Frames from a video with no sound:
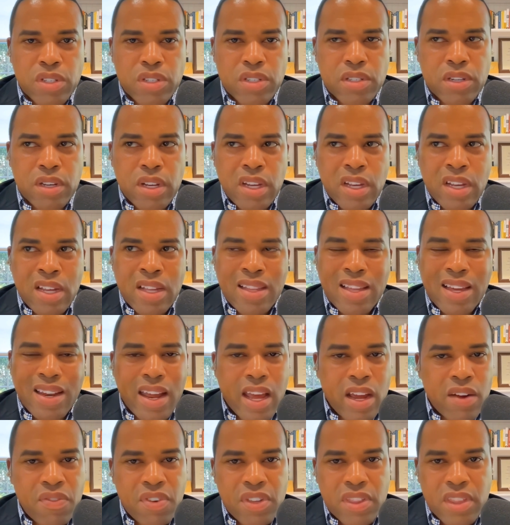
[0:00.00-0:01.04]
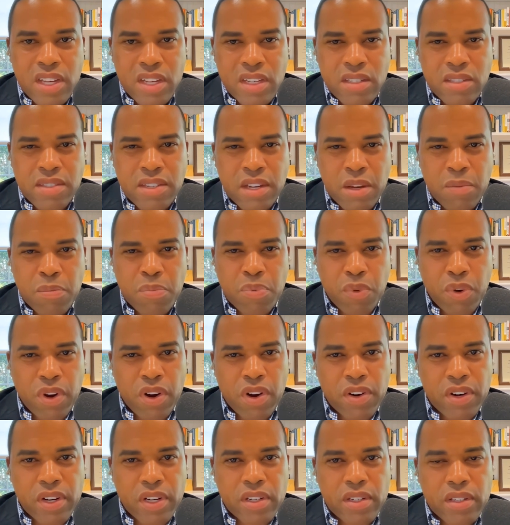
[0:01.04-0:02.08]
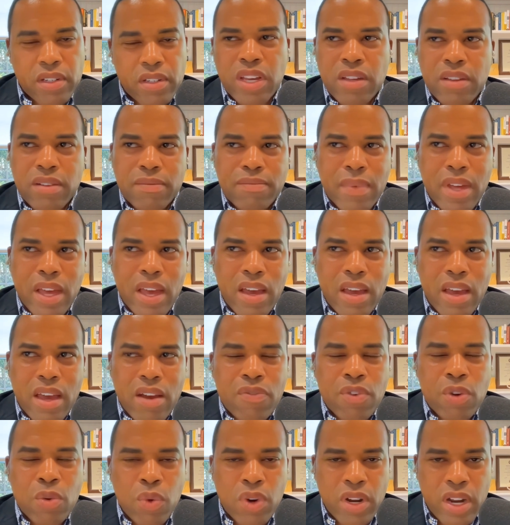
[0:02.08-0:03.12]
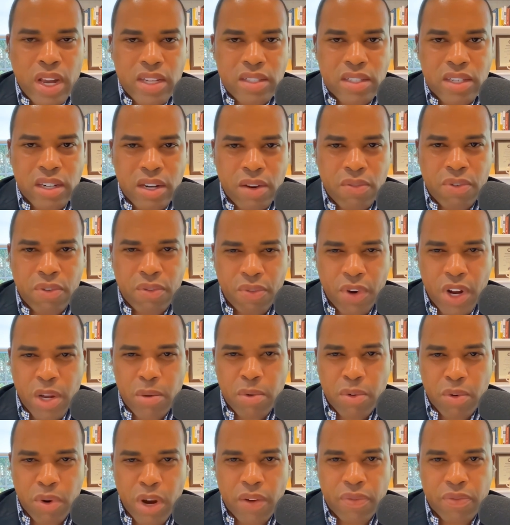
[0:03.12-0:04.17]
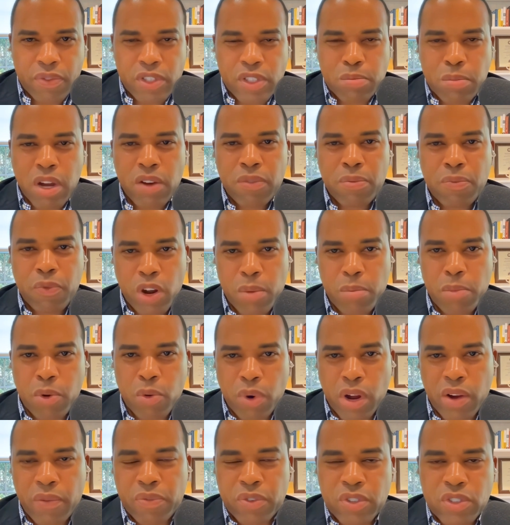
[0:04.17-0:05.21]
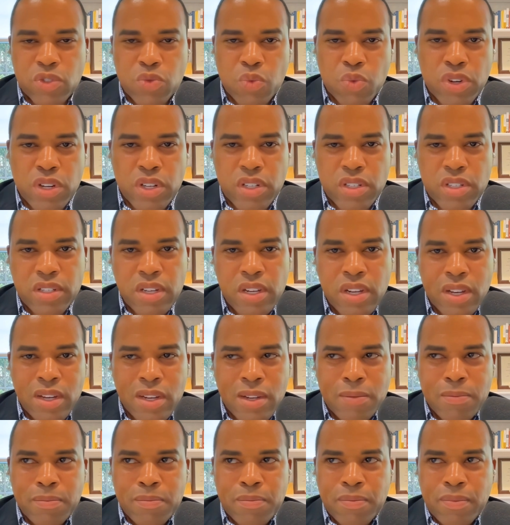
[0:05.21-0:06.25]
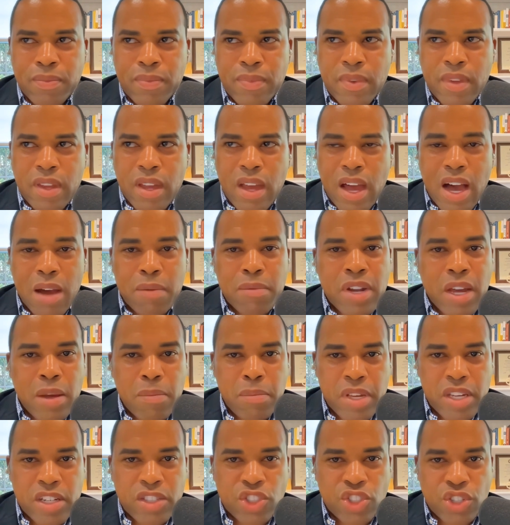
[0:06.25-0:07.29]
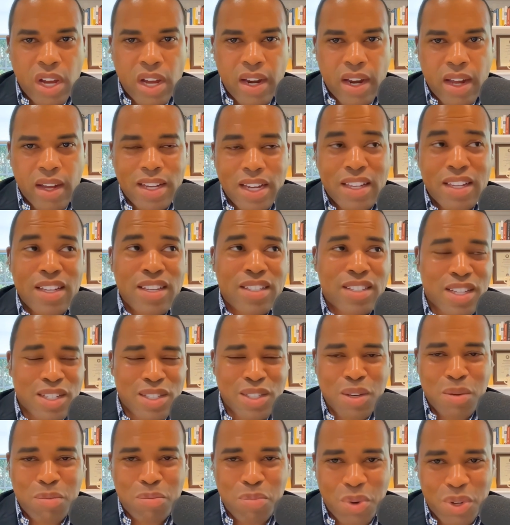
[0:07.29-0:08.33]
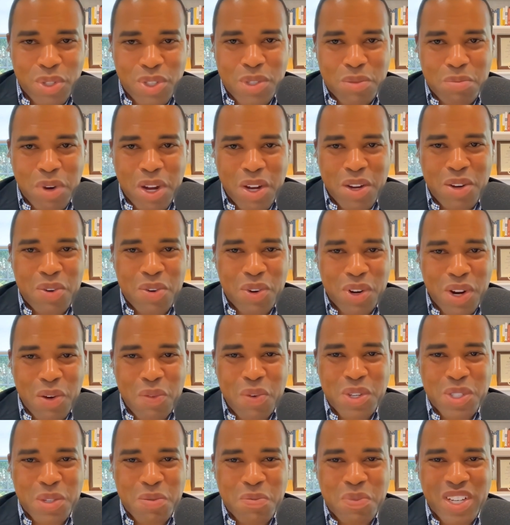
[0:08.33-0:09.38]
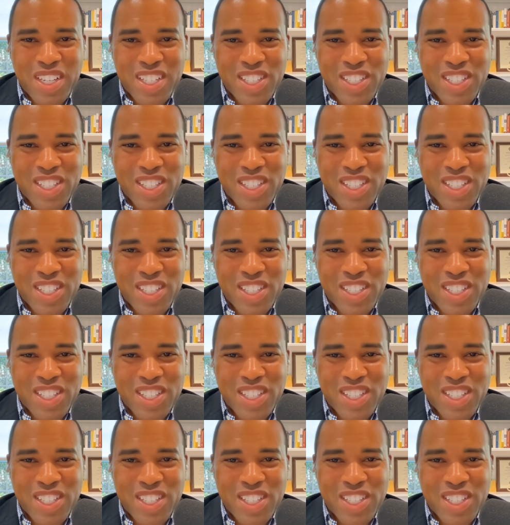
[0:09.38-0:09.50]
was that everything's temporary. Everyone has a different frame of reference. My frame of reference was I'm not being shot at least at some points in my career. I wasn't